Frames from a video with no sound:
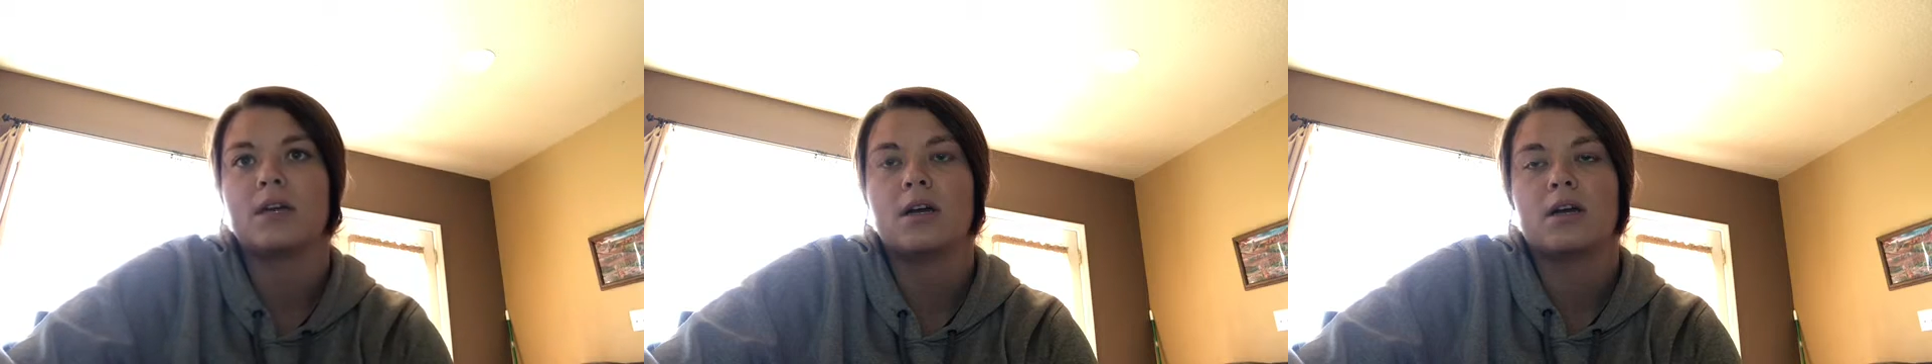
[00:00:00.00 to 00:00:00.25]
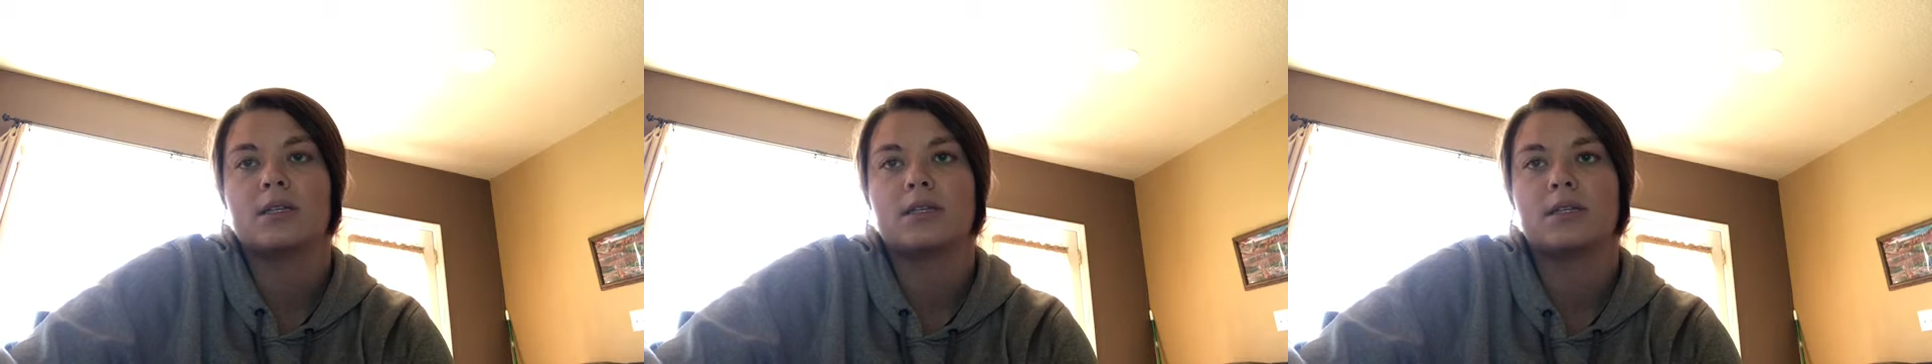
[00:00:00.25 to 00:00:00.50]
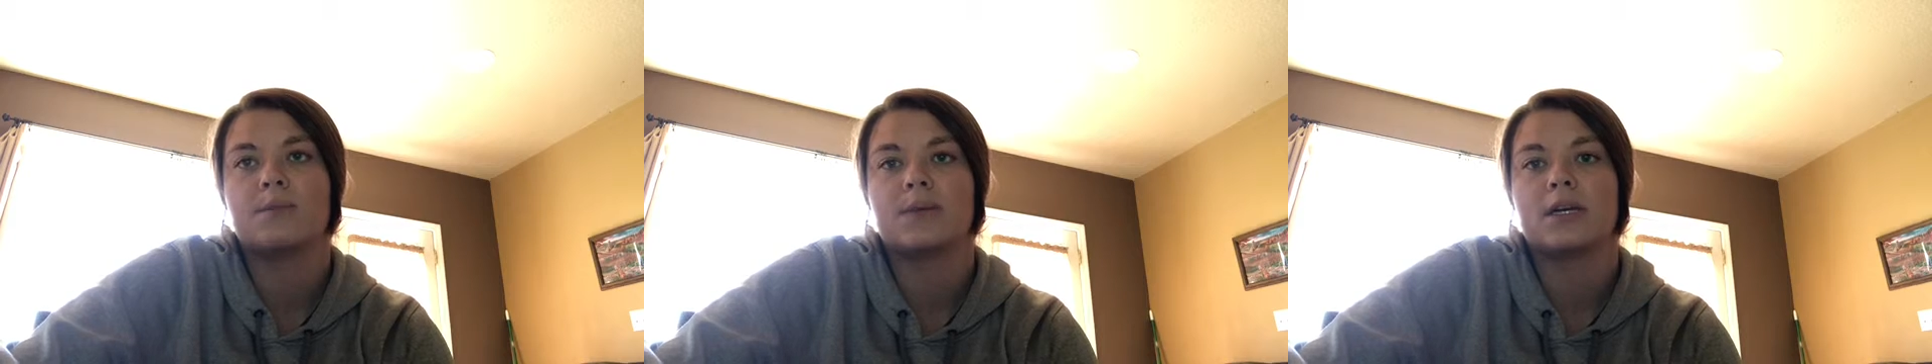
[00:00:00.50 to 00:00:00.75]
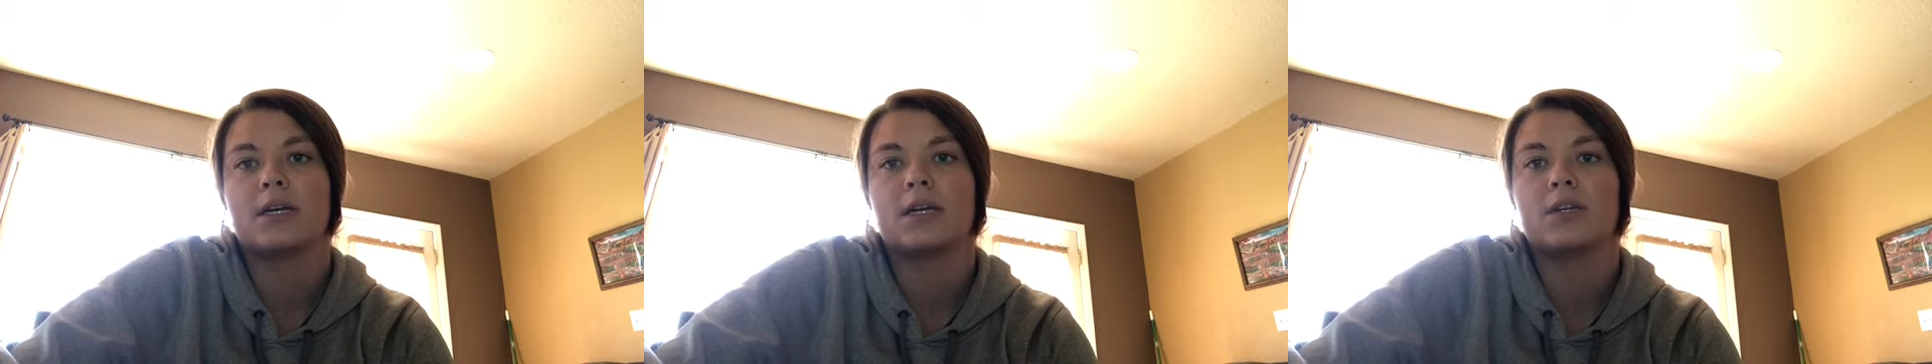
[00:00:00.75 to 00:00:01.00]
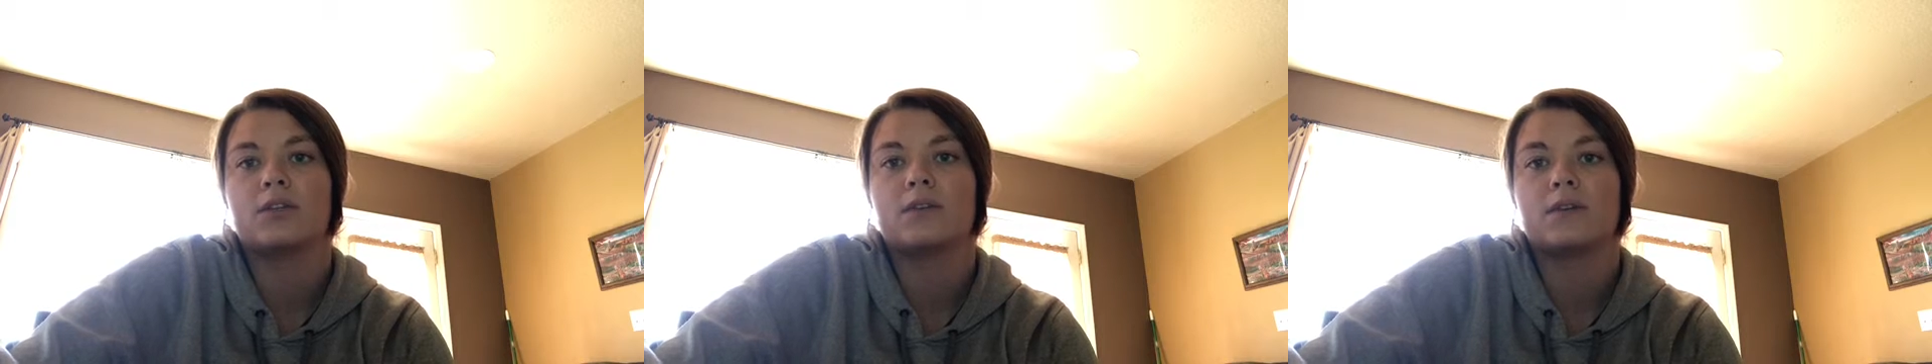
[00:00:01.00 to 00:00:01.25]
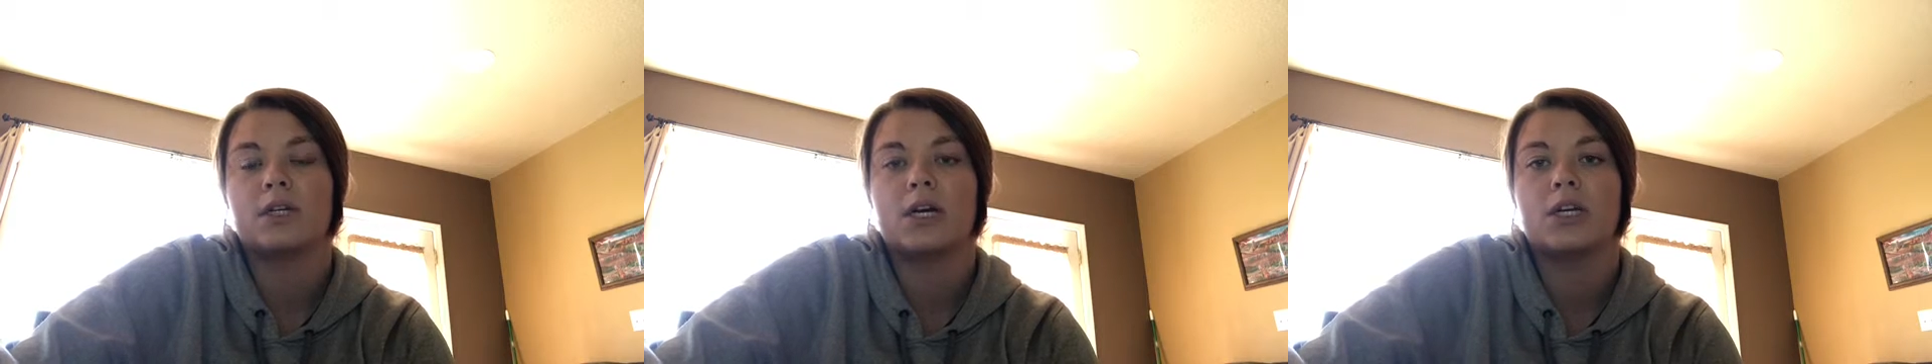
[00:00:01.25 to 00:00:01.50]
are disappearing is
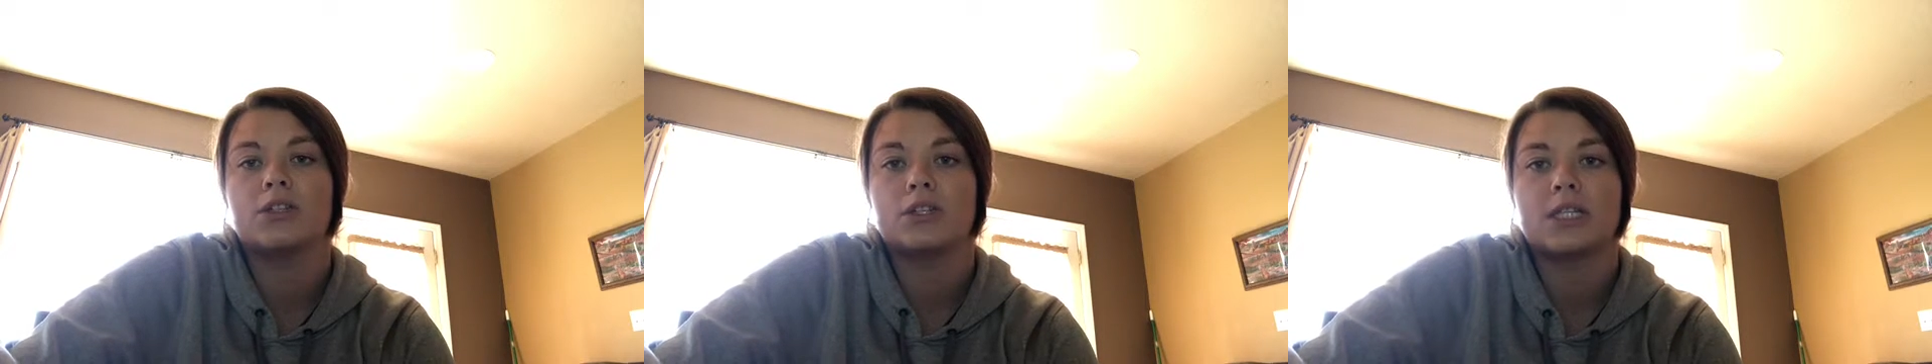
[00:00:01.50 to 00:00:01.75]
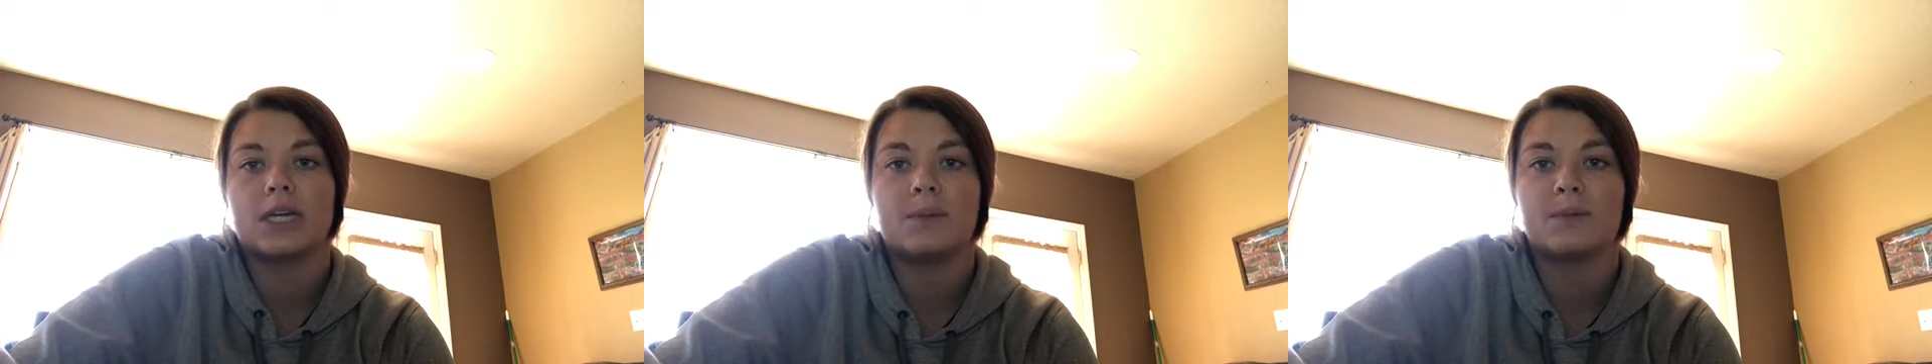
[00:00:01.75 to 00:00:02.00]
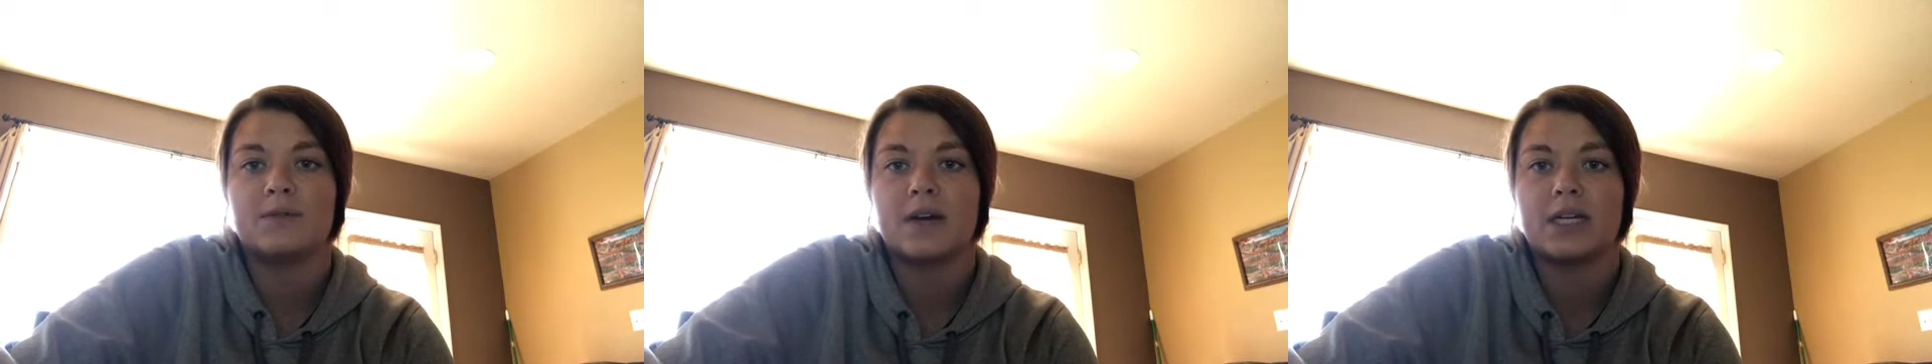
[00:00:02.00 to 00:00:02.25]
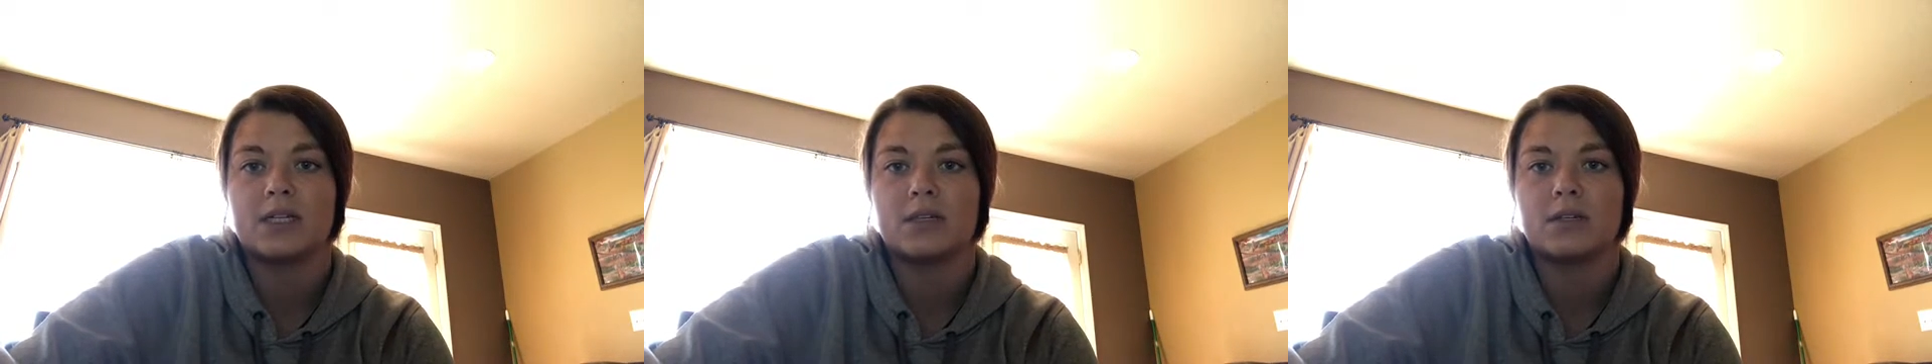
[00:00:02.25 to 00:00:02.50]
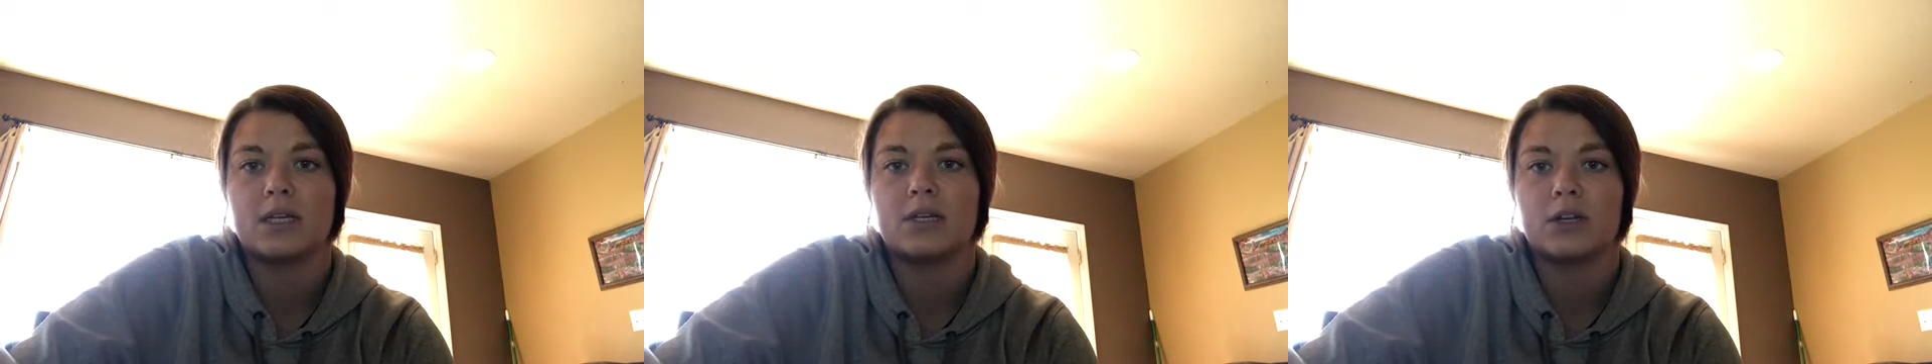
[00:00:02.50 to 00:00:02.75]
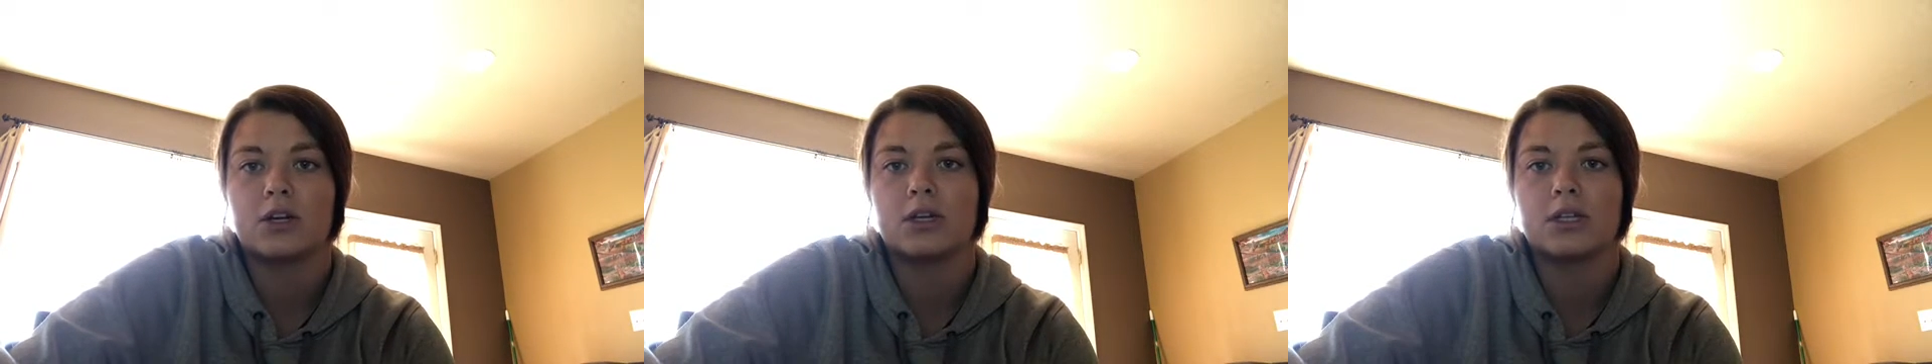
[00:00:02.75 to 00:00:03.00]
over 100 times faster than
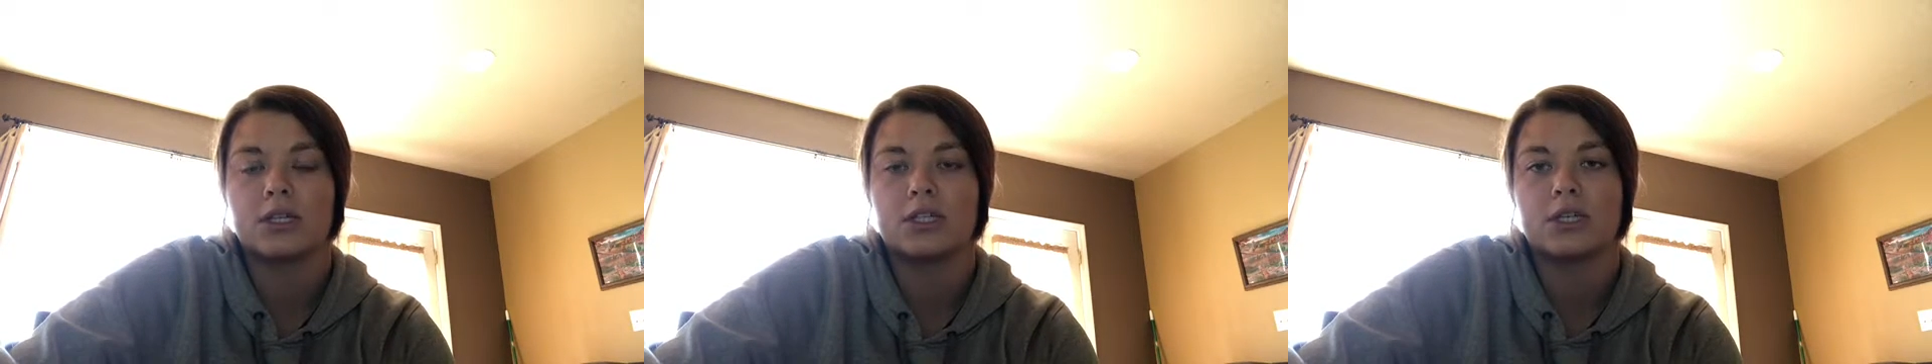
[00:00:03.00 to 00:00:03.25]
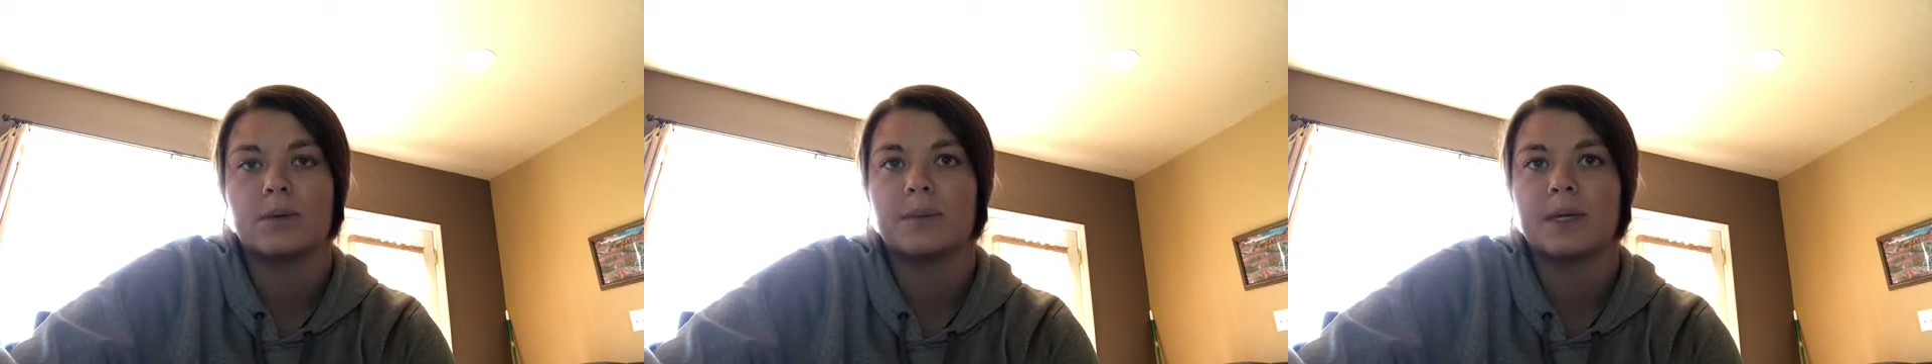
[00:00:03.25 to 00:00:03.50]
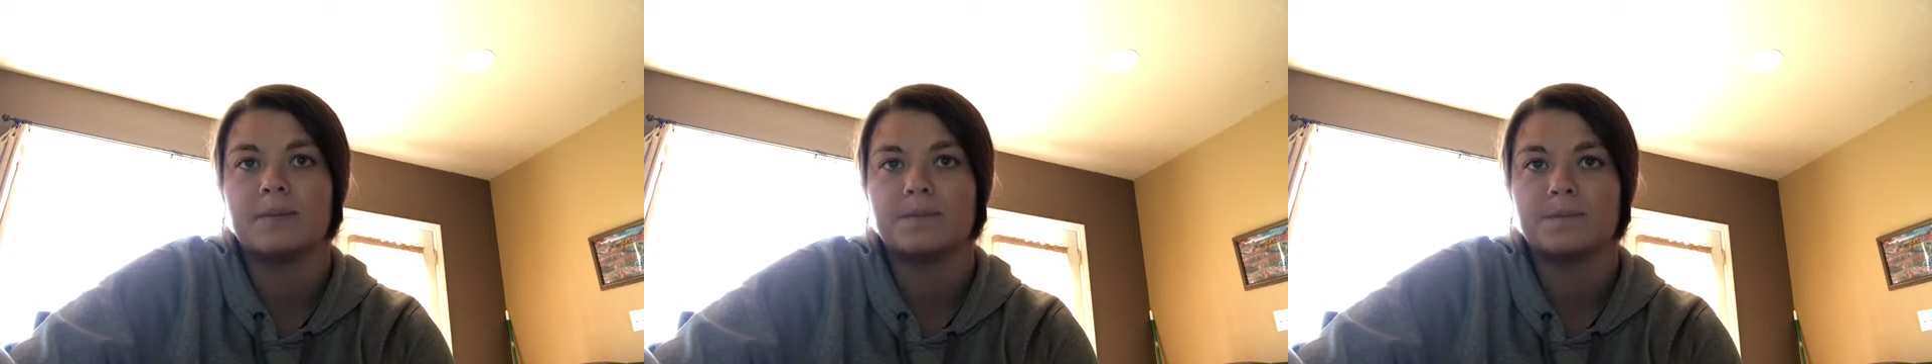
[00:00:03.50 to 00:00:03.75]
currently should be.